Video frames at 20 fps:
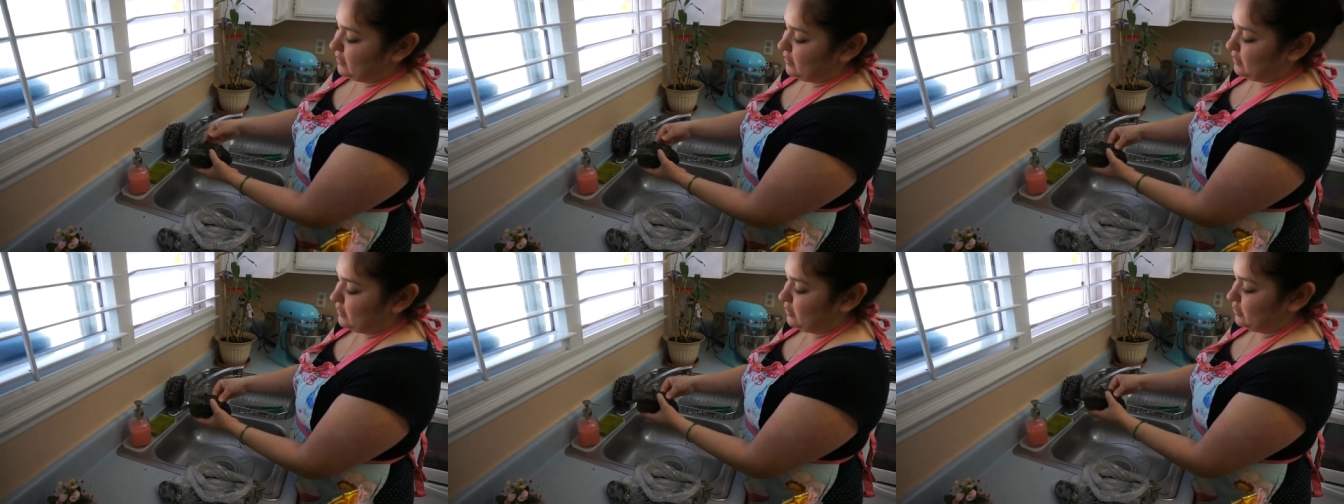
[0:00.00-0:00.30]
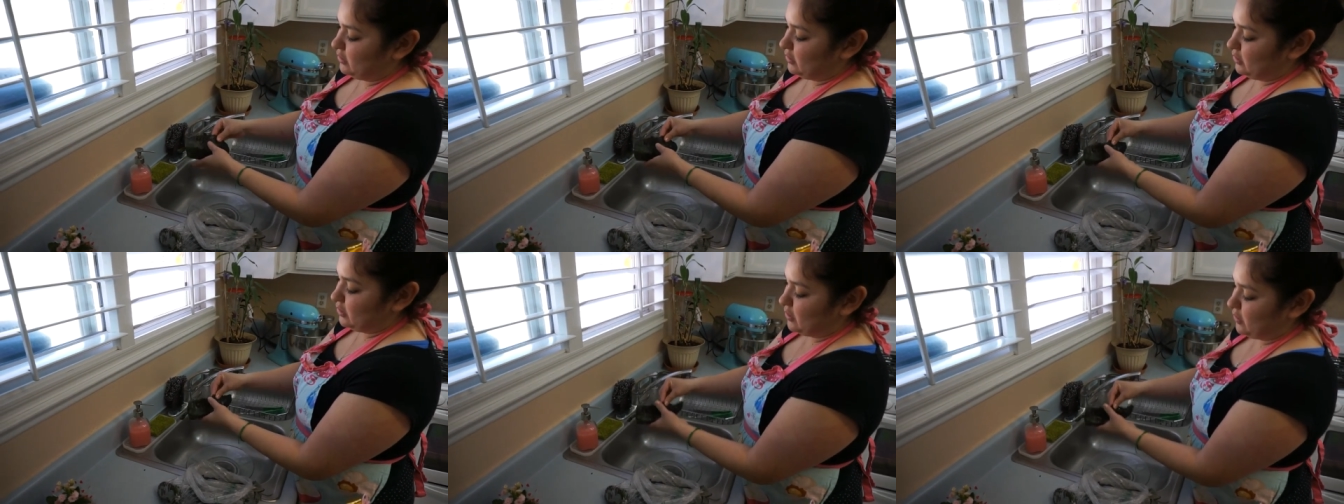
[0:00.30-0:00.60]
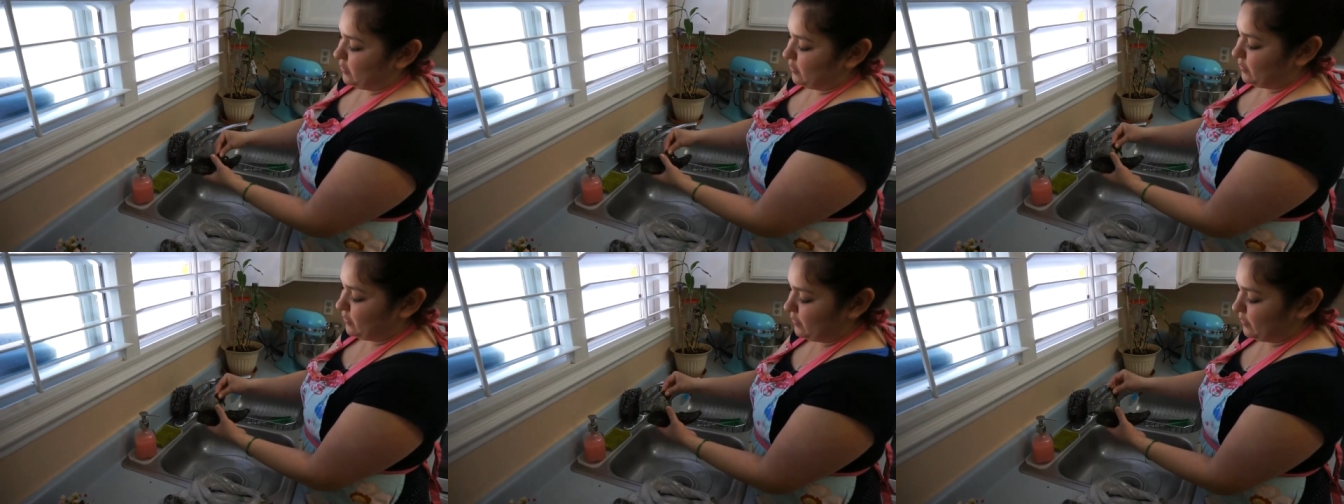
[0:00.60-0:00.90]

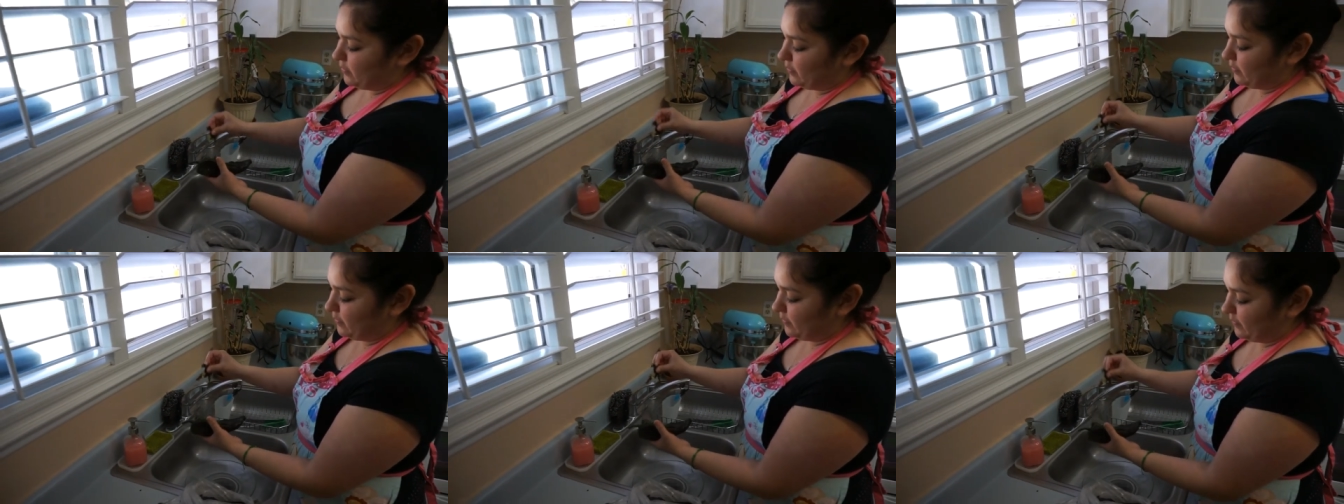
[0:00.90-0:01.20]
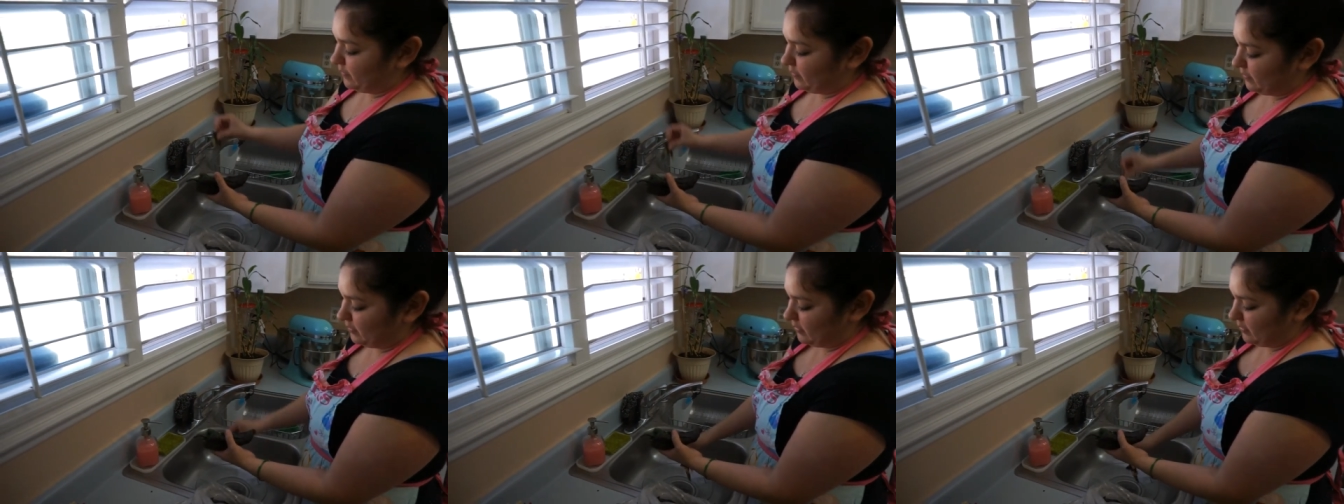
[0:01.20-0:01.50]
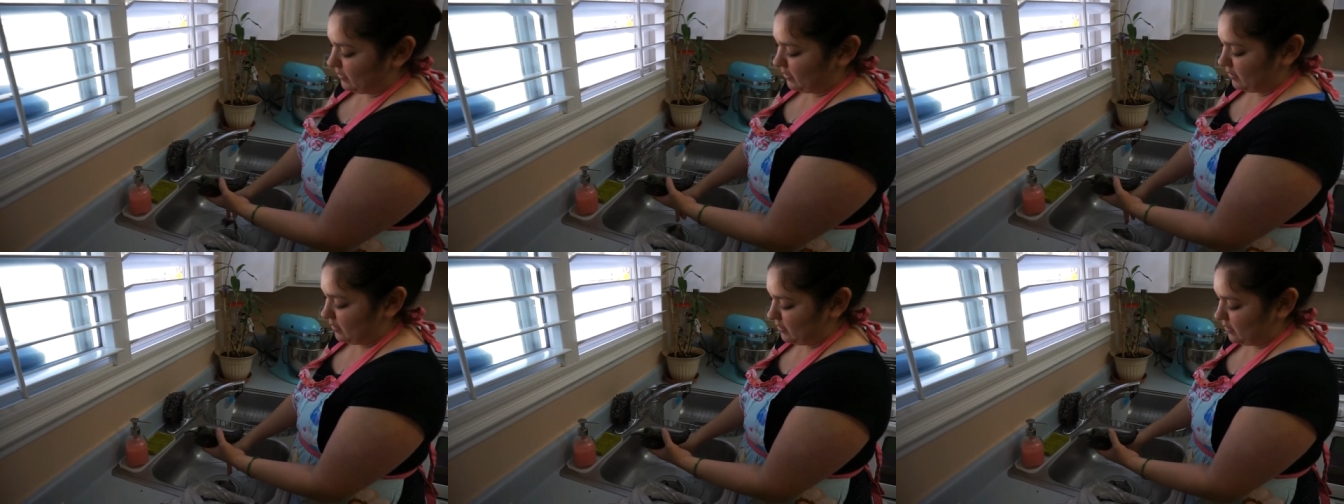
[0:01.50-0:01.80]
So
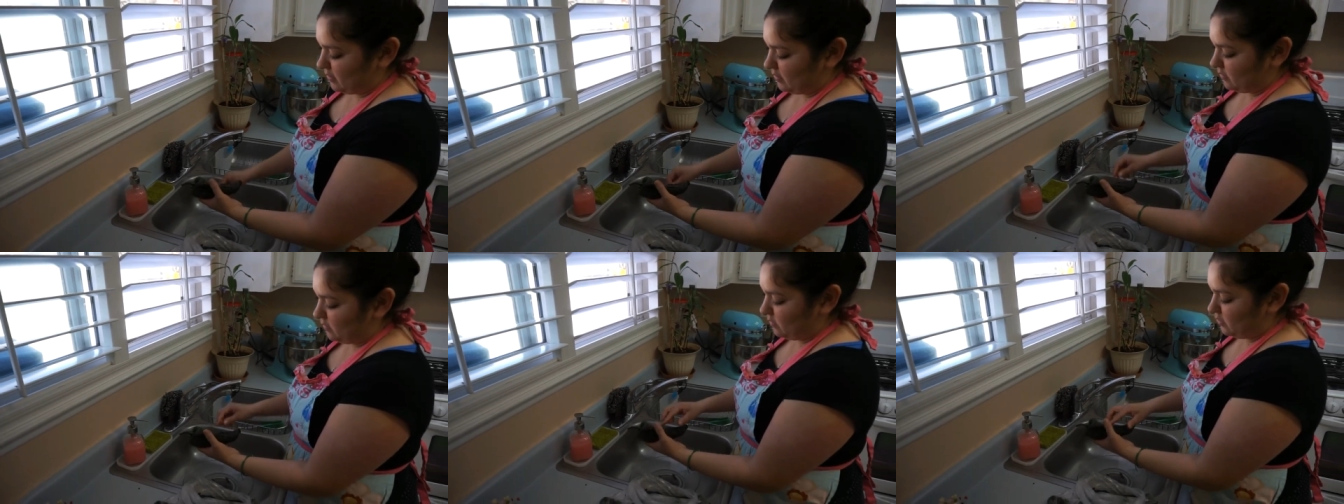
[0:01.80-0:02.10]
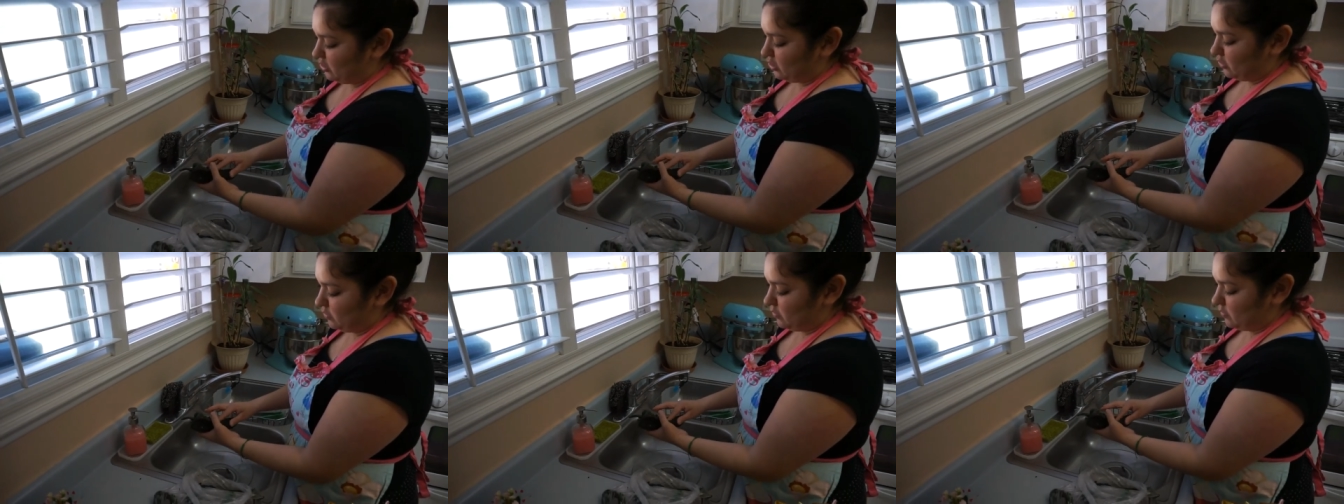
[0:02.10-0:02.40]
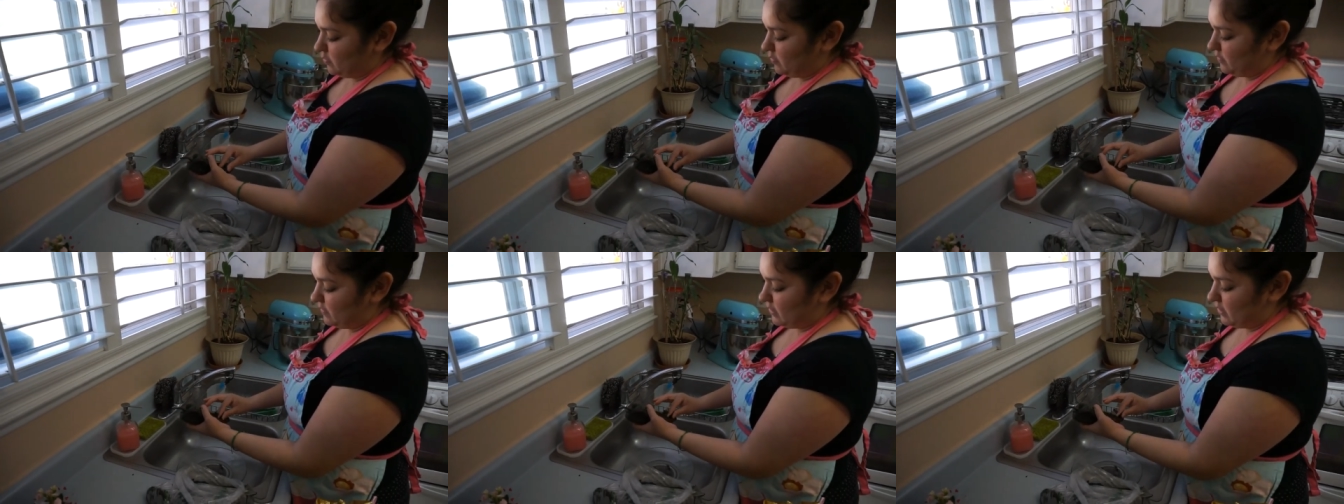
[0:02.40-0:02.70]
we just
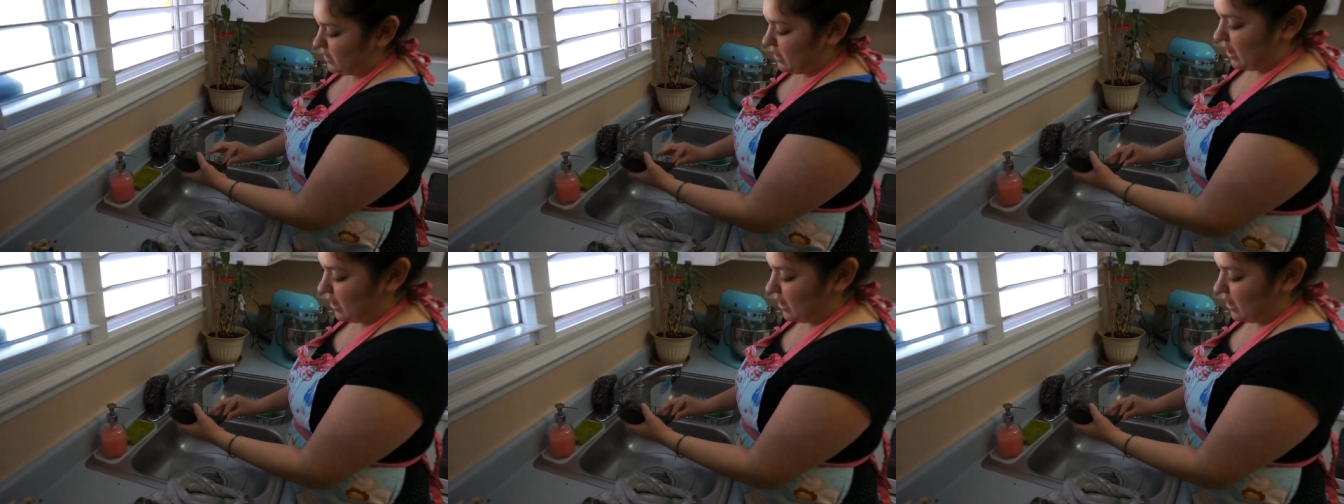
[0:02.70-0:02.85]
remove it.